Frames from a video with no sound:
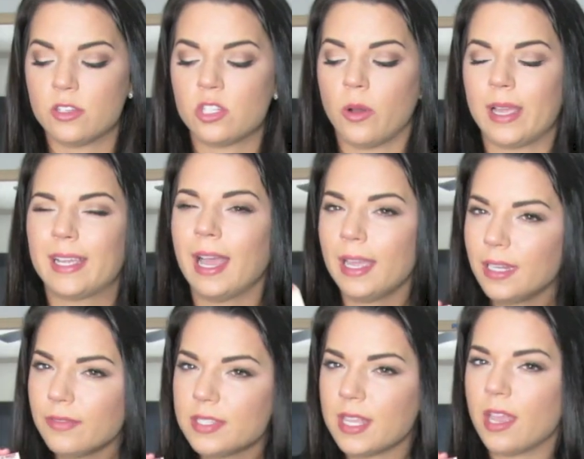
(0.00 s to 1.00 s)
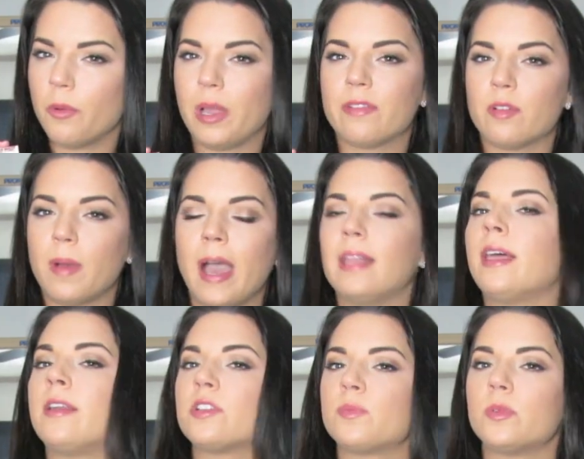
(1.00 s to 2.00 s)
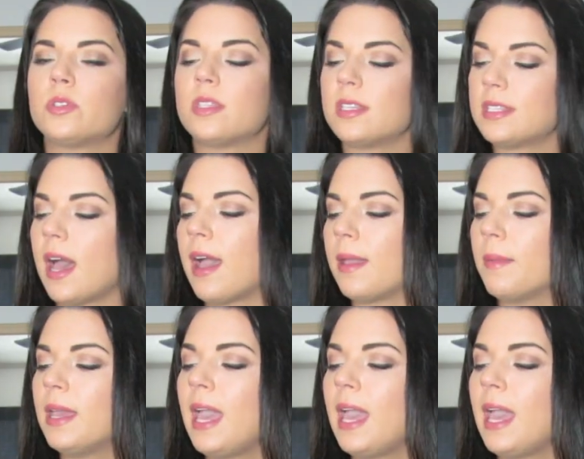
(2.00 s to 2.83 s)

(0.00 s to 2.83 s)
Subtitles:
so I kind of stay away from highlighters most of the time,